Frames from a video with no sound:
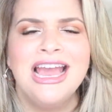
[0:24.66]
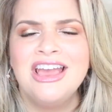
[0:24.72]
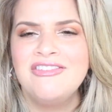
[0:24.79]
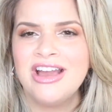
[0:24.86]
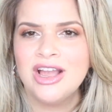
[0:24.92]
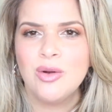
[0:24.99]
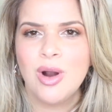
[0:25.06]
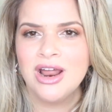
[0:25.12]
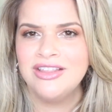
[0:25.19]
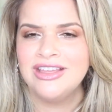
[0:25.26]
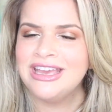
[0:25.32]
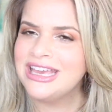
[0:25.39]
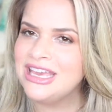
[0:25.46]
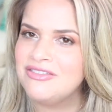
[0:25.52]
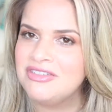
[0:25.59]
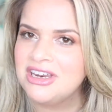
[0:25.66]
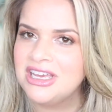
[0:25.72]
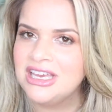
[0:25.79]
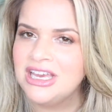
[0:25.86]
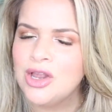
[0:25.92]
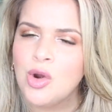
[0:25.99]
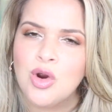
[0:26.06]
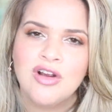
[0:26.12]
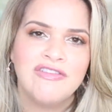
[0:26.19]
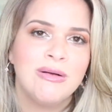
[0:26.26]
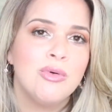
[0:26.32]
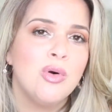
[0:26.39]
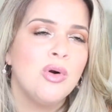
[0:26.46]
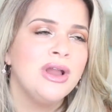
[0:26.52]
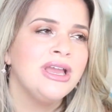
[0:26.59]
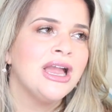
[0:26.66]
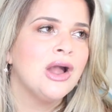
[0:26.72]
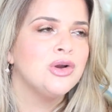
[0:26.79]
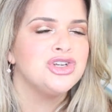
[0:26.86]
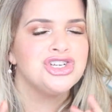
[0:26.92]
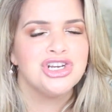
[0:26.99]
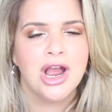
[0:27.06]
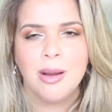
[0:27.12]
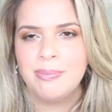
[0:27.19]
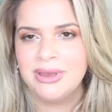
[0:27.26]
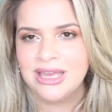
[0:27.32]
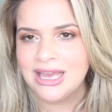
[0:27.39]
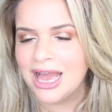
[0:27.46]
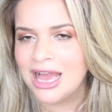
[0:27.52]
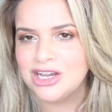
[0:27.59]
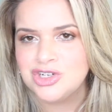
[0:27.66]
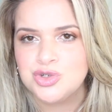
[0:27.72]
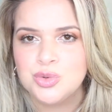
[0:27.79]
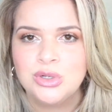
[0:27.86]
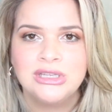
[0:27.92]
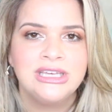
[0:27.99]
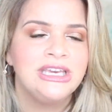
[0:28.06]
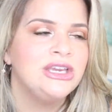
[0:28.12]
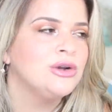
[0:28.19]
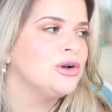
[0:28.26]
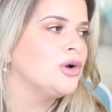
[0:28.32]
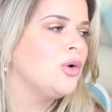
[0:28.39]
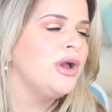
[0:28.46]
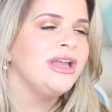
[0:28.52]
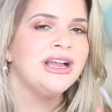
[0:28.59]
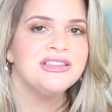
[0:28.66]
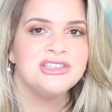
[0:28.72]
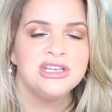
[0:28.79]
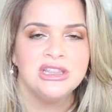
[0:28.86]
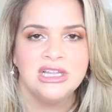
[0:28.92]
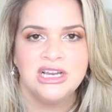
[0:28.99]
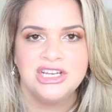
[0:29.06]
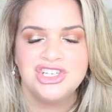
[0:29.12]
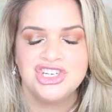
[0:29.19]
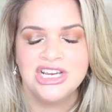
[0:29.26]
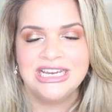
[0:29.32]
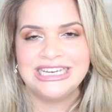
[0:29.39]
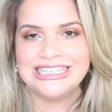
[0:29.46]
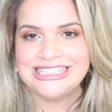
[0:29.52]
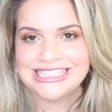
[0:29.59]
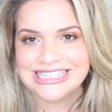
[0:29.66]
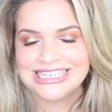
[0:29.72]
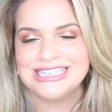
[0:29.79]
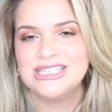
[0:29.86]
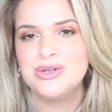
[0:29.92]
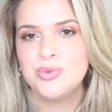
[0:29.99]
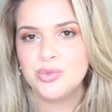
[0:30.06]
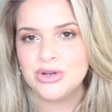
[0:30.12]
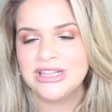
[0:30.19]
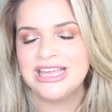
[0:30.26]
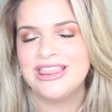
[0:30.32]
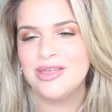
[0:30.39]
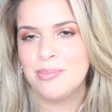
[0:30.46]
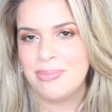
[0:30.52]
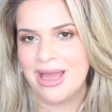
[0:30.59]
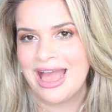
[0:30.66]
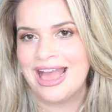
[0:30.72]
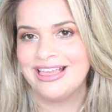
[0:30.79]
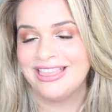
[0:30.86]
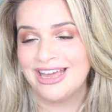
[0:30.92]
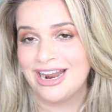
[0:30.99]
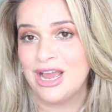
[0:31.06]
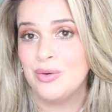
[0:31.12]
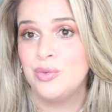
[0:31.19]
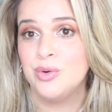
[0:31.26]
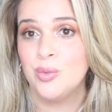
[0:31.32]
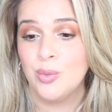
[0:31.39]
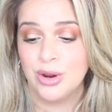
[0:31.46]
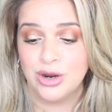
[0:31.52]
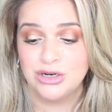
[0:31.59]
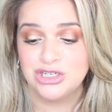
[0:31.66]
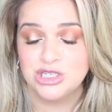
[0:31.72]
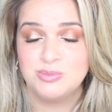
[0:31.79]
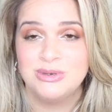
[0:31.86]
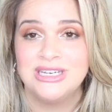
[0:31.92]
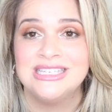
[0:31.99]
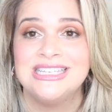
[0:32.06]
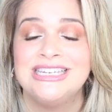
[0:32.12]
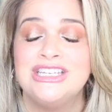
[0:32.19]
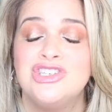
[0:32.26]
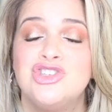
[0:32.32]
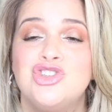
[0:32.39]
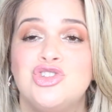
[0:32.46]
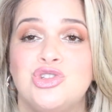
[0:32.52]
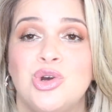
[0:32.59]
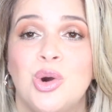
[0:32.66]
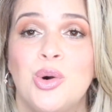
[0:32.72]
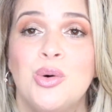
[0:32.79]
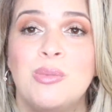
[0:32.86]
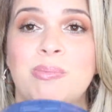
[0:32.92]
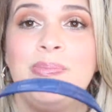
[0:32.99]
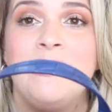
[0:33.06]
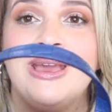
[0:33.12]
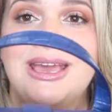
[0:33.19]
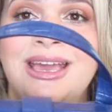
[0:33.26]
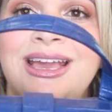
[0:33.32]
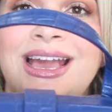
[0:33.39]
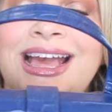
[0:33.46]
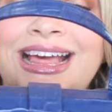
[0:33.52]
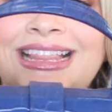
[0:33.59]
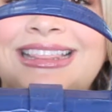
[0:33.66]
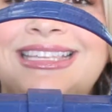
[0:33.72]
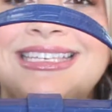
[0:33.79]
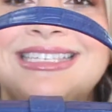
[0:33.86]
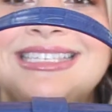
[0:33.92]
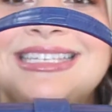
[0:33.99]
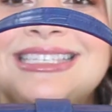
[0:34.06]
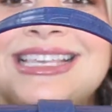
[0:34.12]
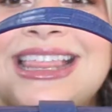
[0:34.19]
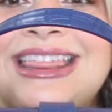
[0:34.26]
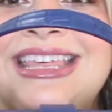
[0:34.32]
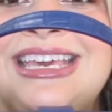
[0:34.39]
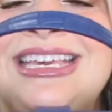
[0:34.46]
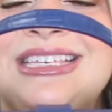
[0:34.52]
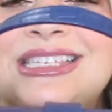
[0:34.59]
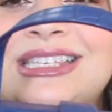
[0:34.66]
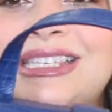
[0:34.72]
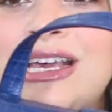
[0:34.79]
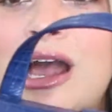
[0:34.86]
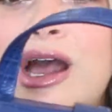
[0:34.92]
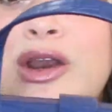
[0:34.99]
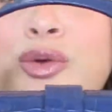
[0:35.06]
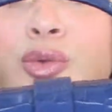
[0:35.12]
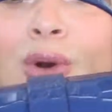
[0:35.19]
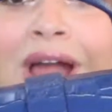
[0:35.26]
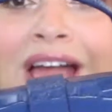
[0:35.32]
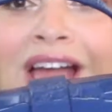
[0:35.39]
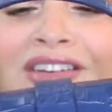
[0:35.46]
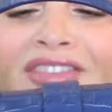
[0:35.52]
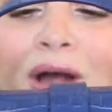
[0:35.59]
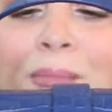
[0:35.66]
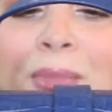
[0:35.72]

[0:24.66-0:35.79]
if I go out in the evening or if I'm going out shopping casually or going out to lunch, this isn't really the bag that I would wear just because it is so big. This is the Senreve